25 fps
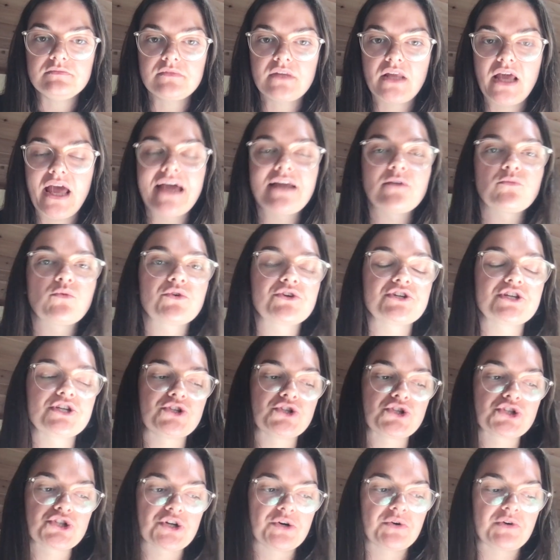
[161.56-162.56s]
And I wanted
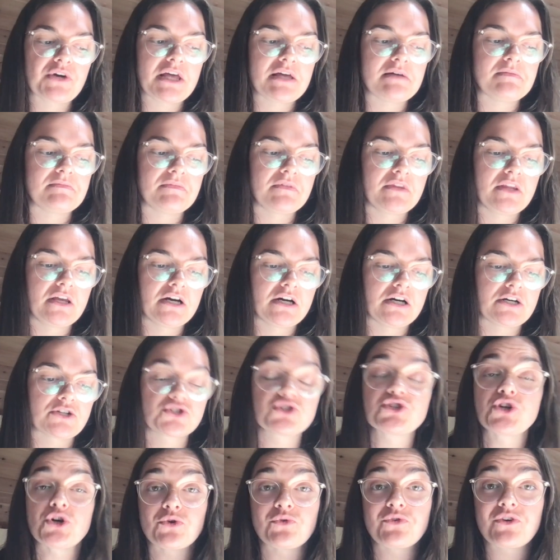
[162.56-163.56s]
to show him
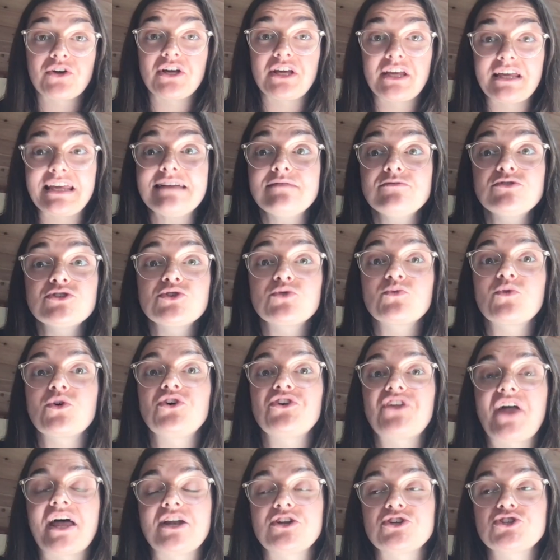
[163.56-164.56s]
to the
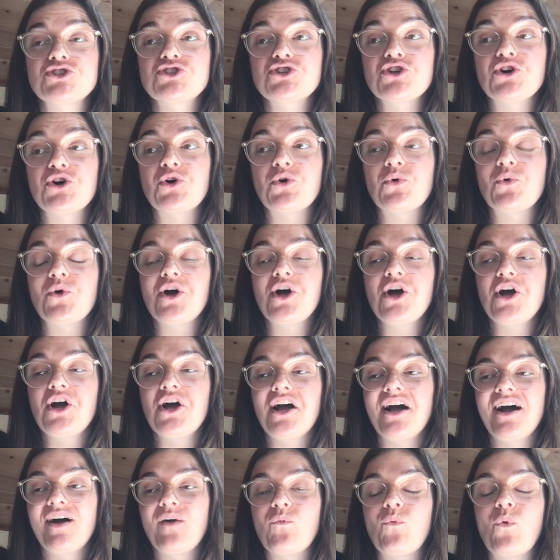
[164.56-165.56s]
world and show
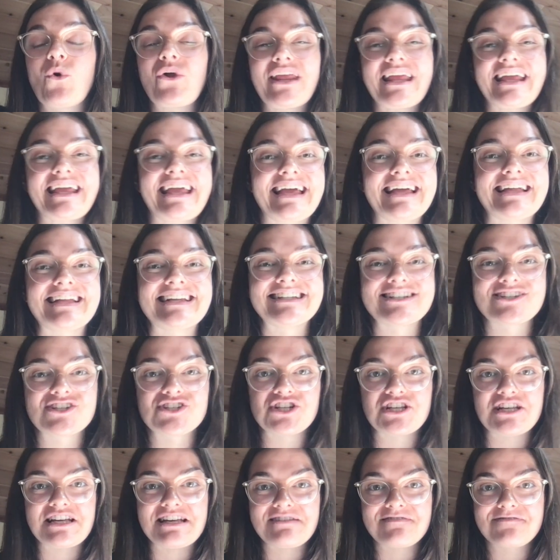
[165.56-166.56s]
what he can
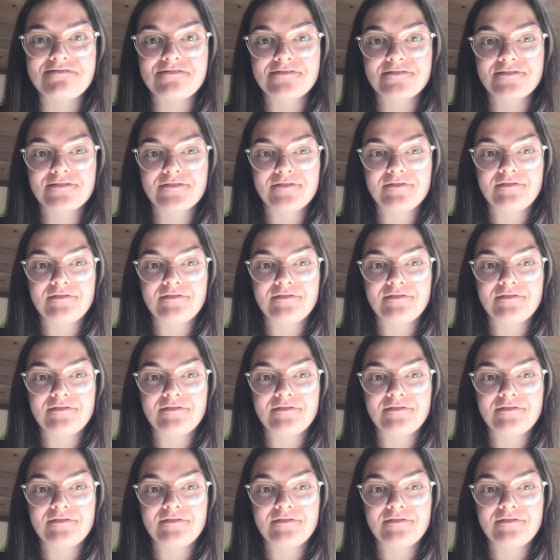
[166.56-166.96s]
achieve.